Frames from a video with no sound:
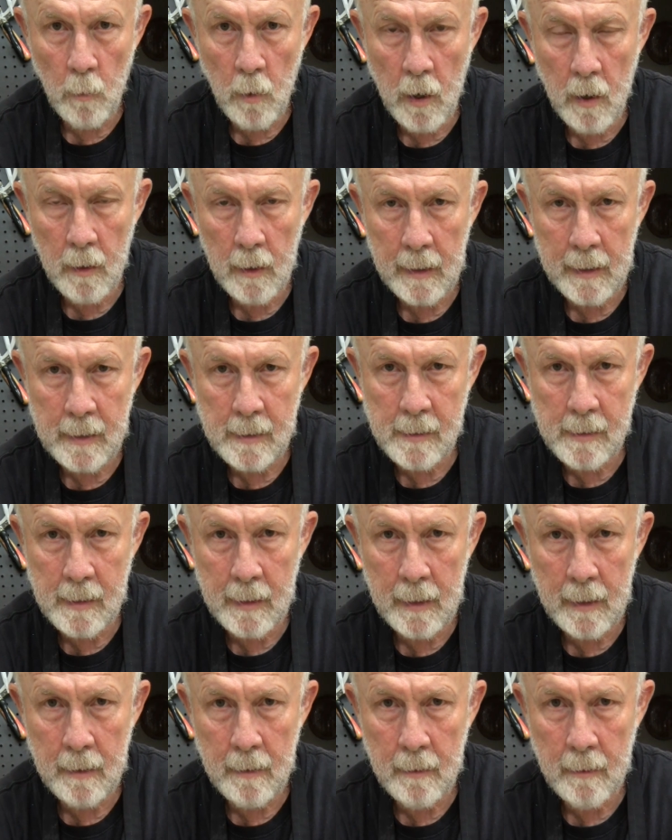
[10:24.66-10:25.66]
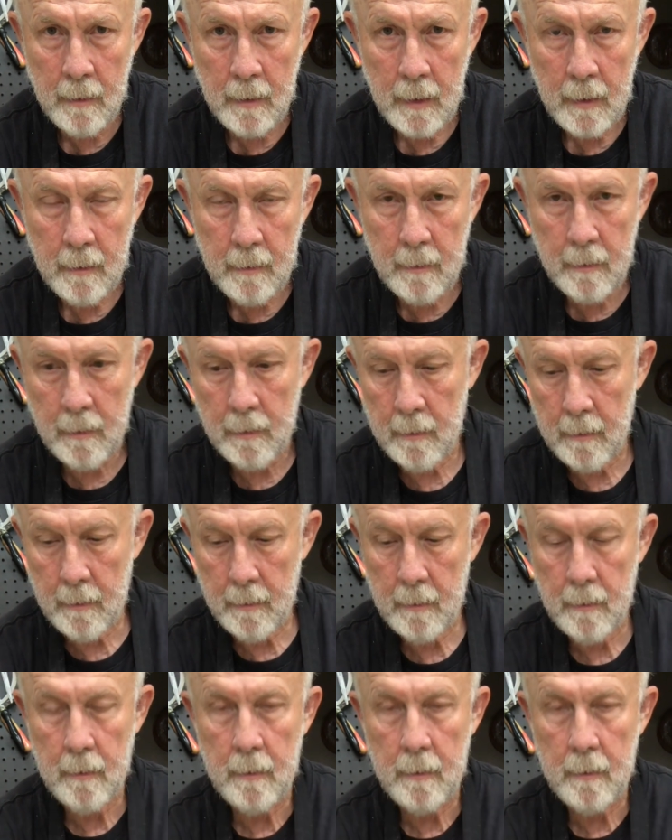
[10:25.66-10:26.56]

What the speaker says: wall leans in, the